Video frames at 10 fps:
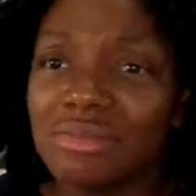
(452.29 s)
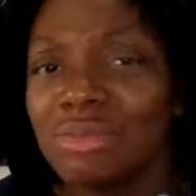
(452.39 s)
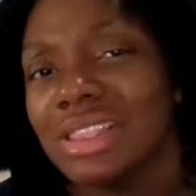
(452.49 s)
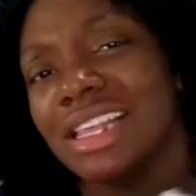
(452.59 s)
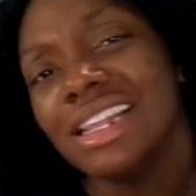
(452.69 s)

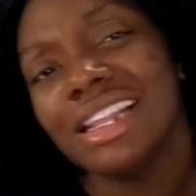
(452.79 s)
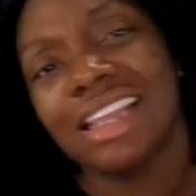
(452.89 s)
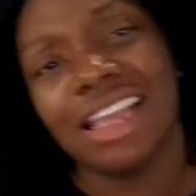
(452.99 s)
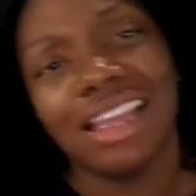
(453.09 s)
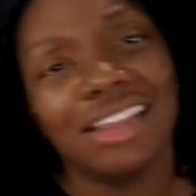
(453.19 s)
but then
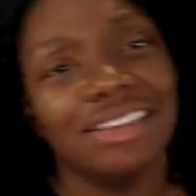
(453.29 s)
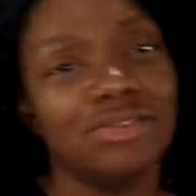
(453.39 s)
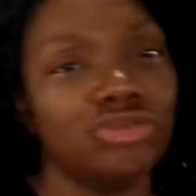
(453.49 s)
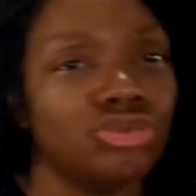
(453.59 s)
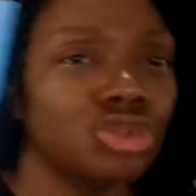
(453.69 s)
again,
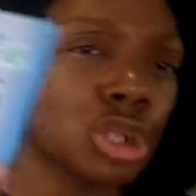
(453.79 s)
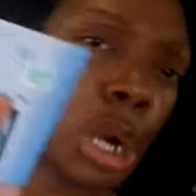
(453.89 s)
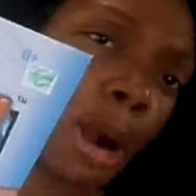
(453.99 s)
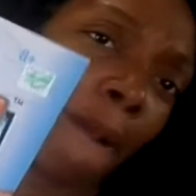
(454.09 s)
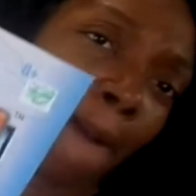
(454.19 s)

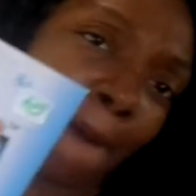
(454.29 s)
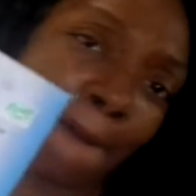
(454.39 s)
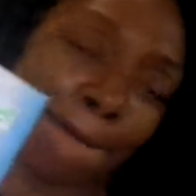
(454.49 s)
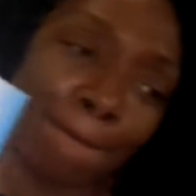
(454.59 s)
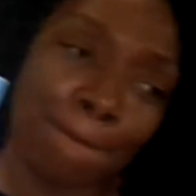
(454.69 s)
I
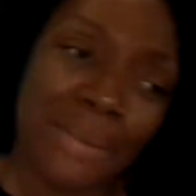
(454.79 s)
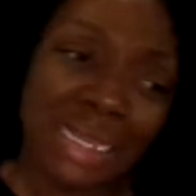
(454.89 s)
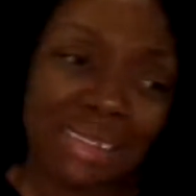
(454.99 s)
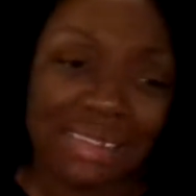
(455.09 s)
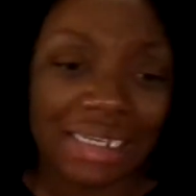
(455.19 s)

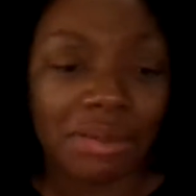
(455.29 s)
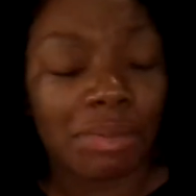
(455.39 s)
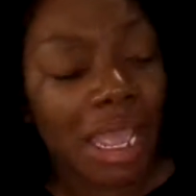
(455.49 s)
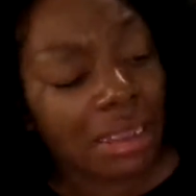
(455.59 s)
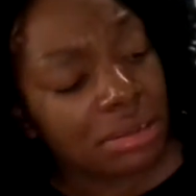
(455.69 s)
could take them back.